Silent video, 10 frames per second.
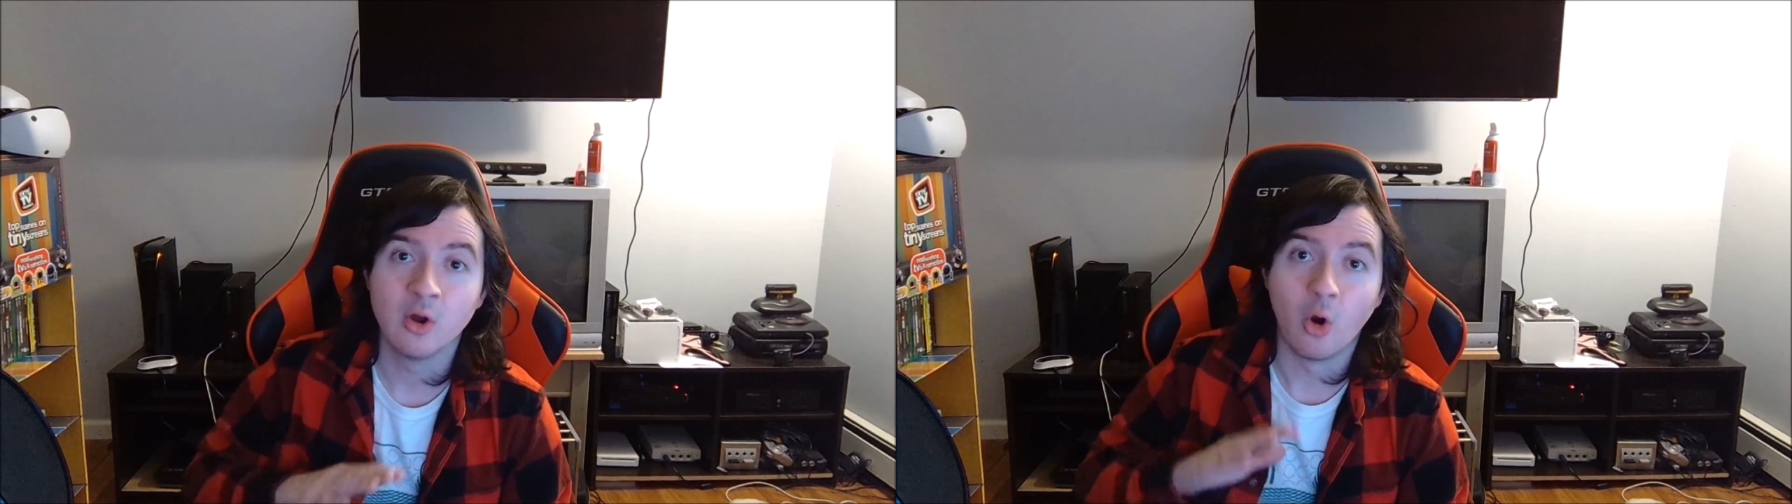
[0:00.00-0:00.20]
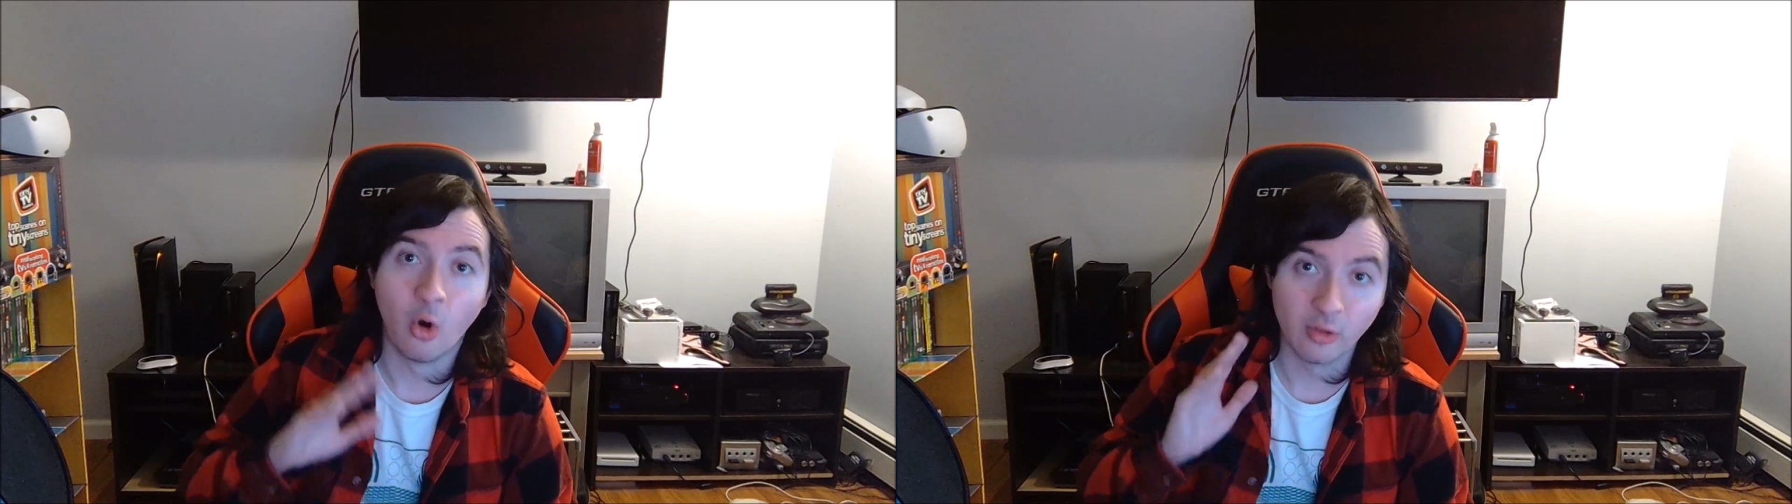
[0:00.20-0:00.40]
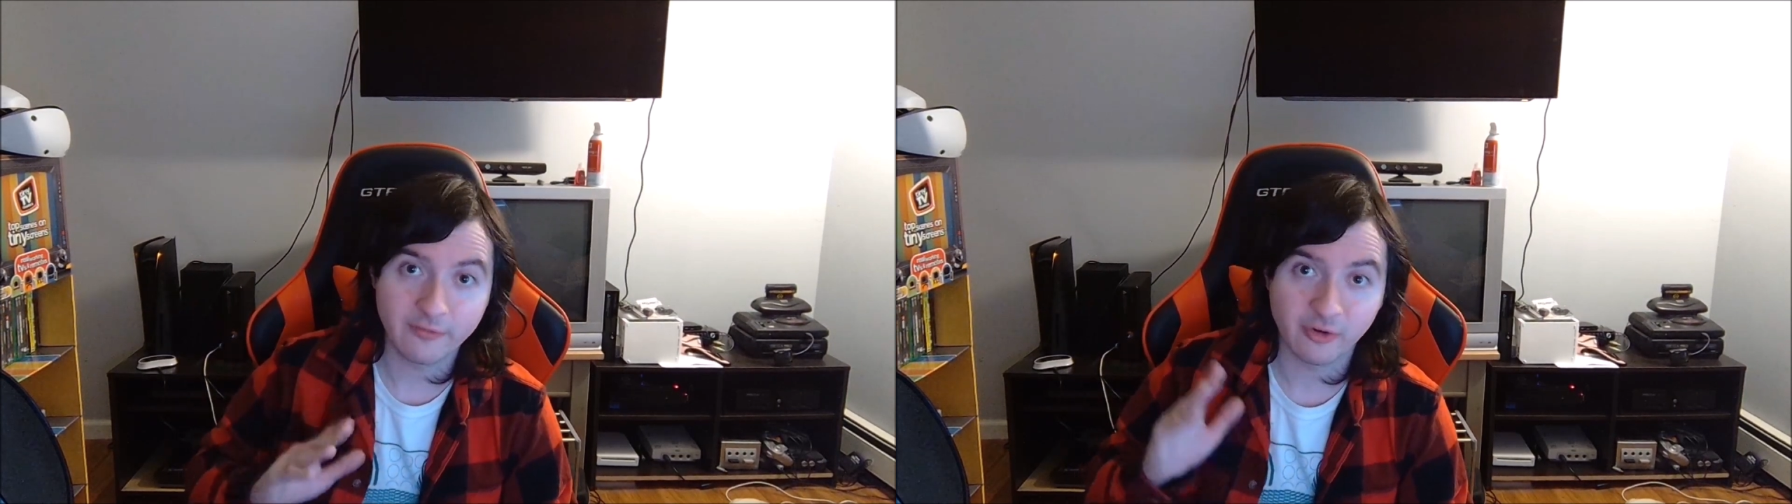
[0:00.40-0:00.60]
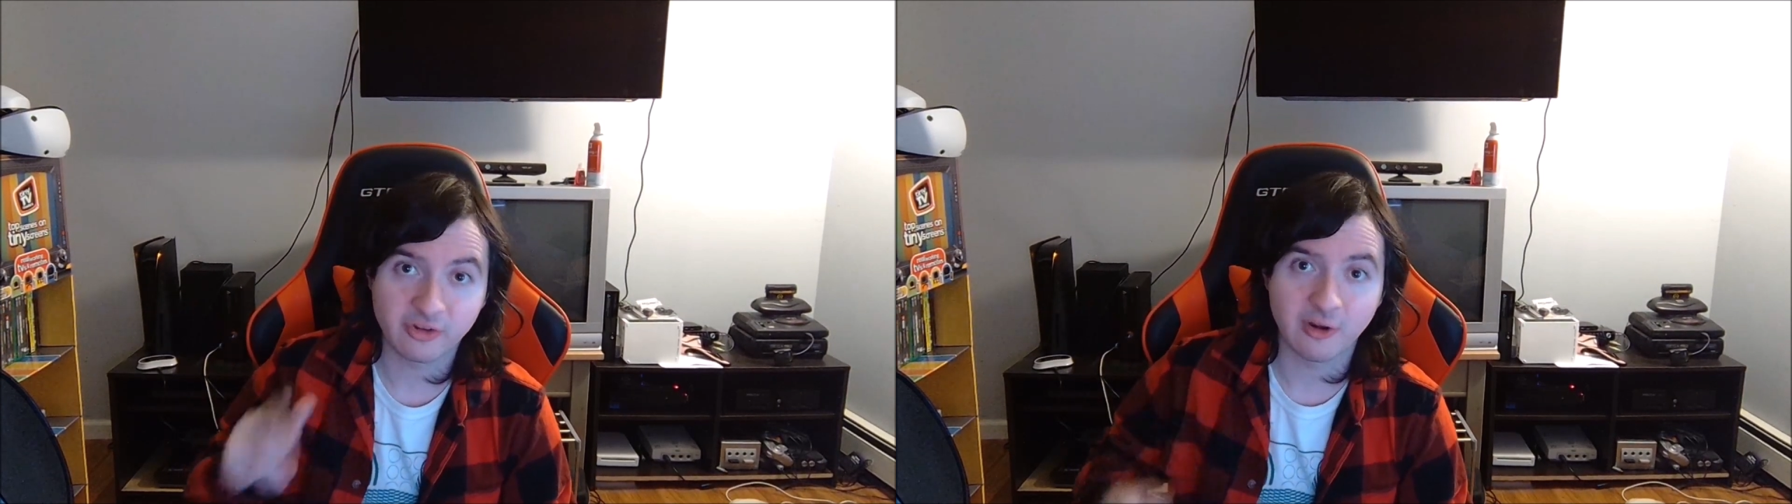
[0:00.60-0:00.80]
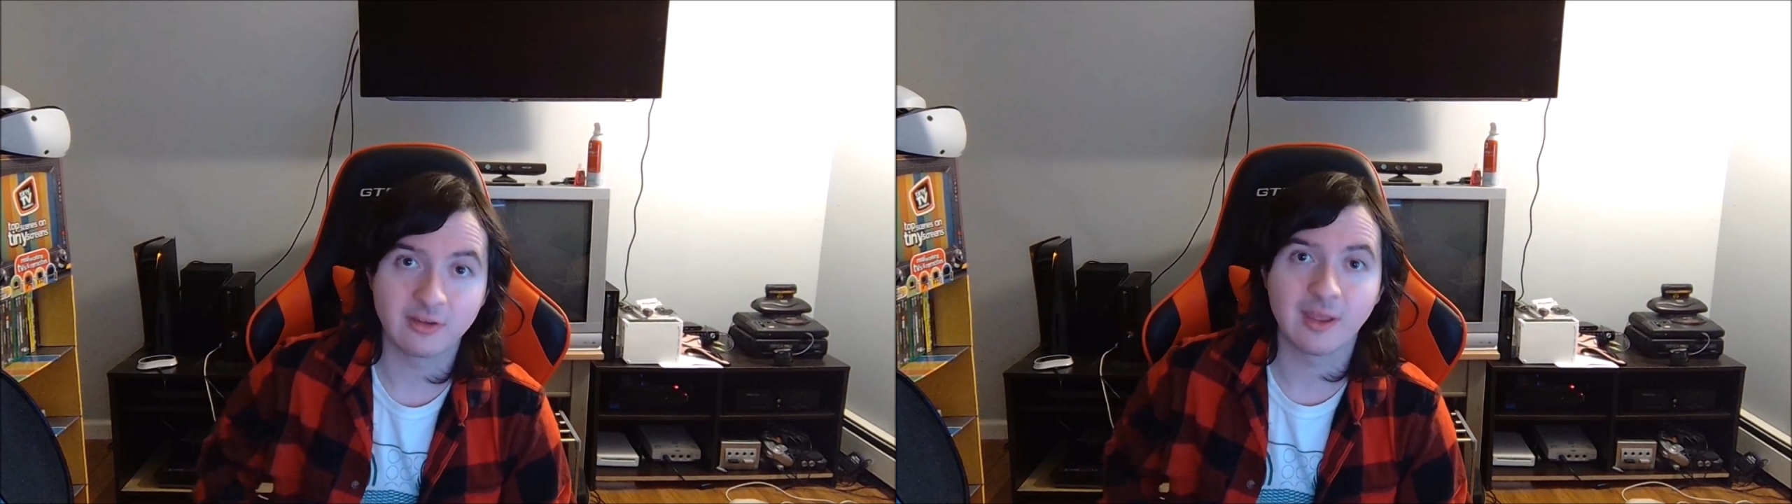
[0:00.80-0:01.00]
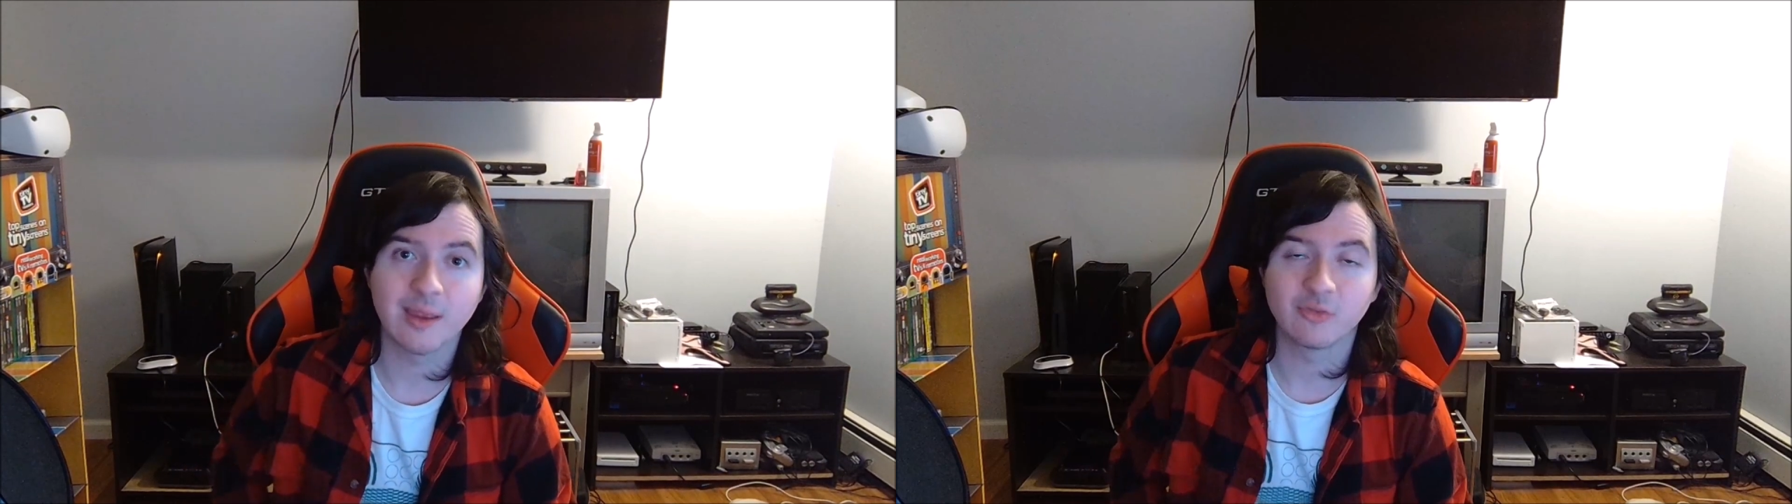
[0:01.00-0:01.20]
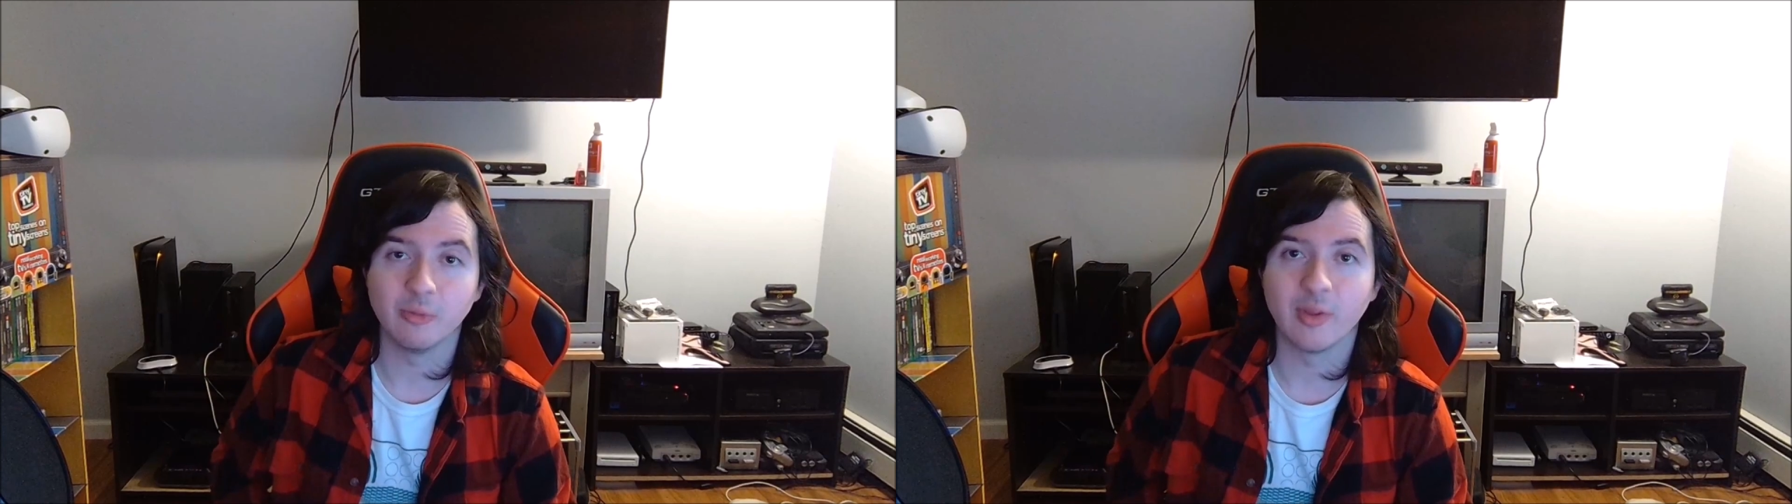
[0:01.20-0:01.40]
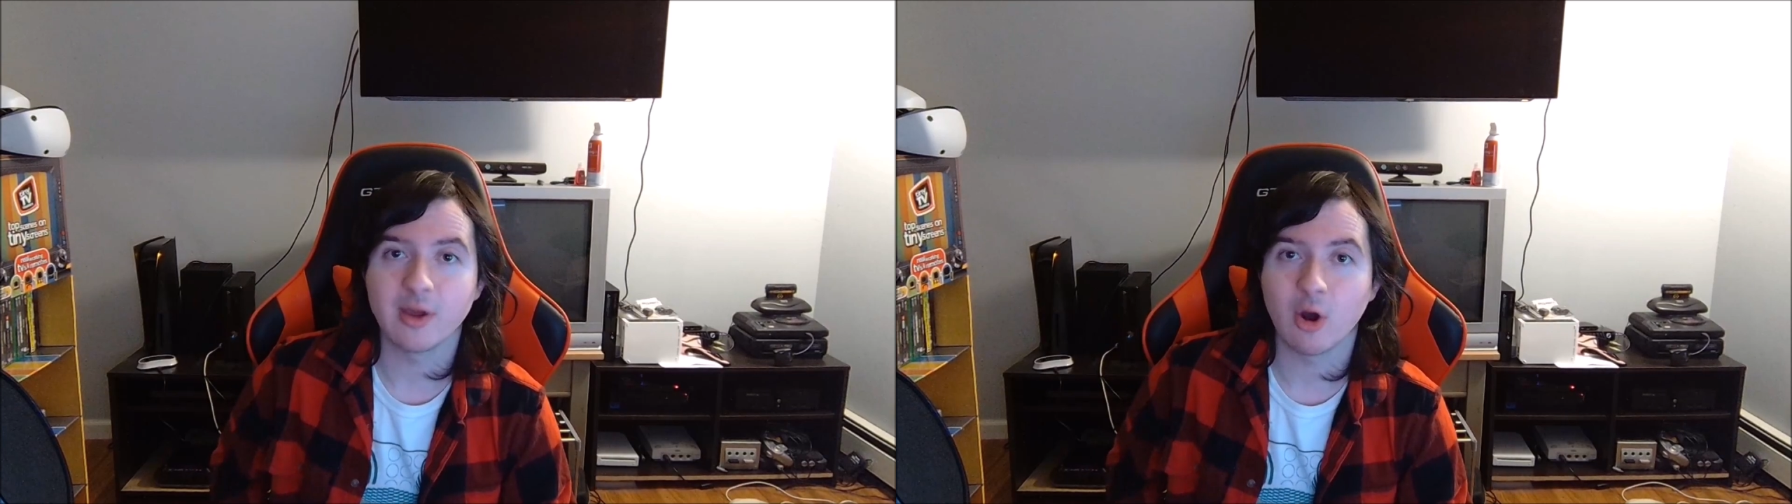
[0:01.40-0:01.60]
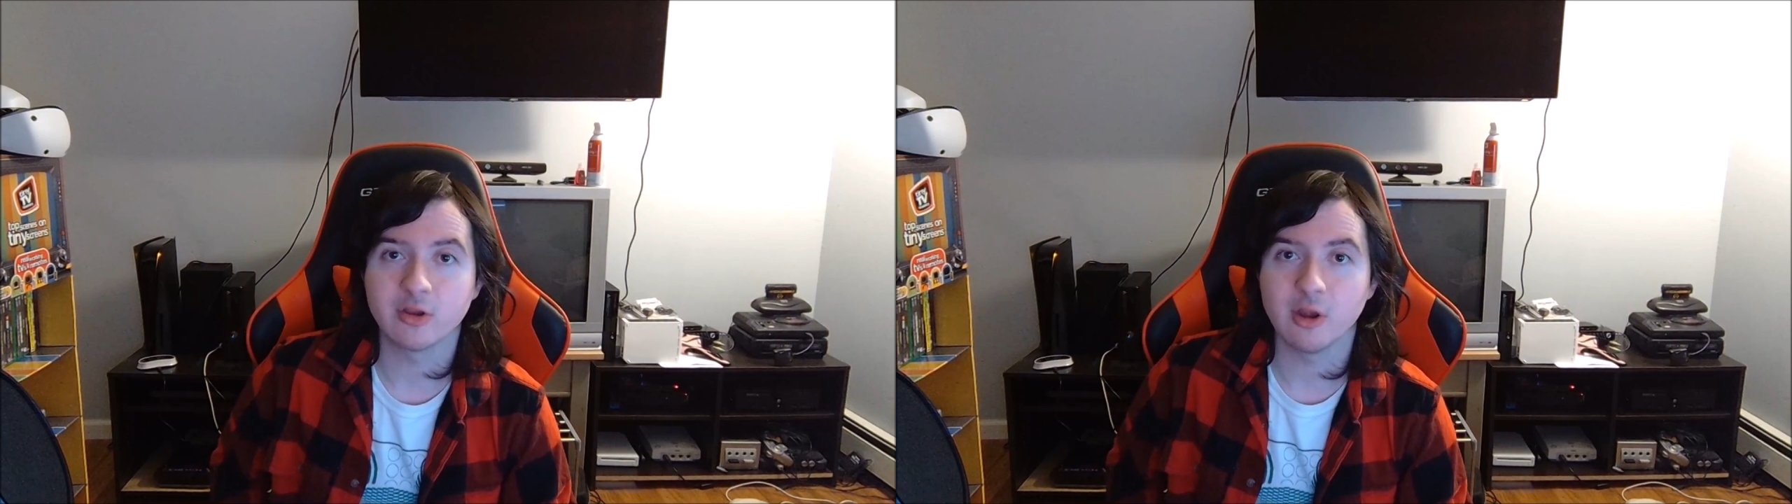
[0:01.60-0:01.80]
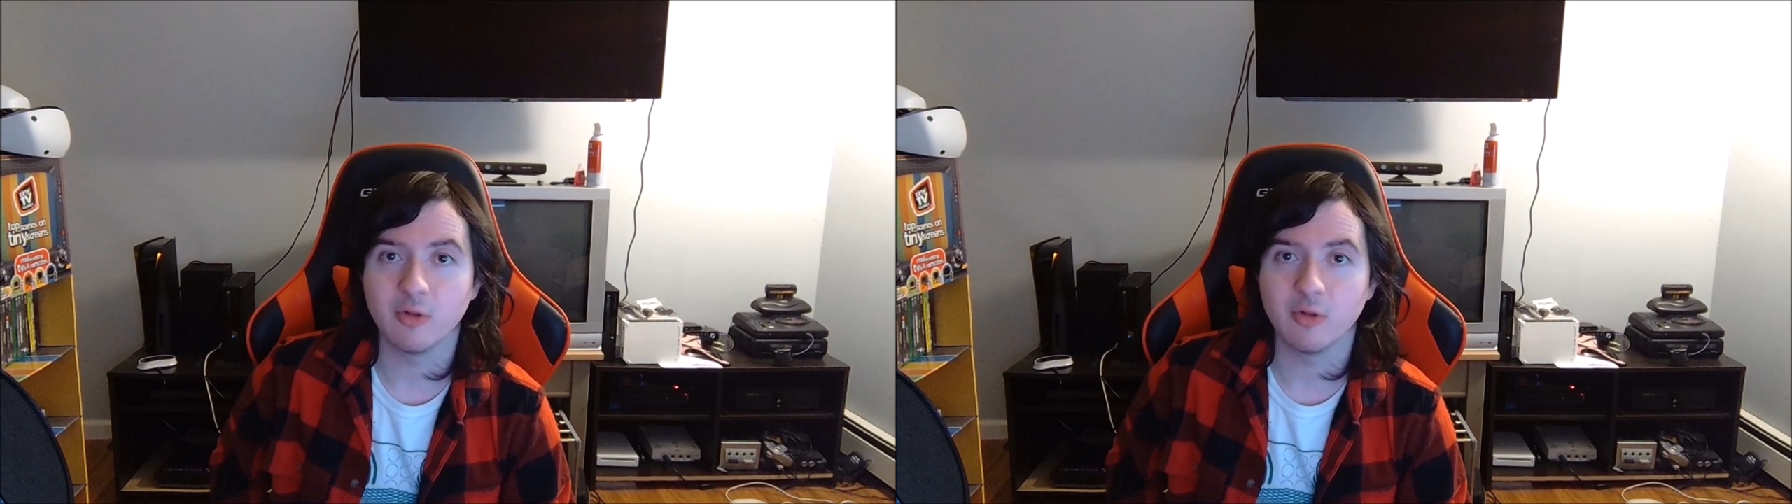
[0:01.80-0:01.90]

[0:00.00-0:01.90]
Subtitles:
only for certain games they'll play audio,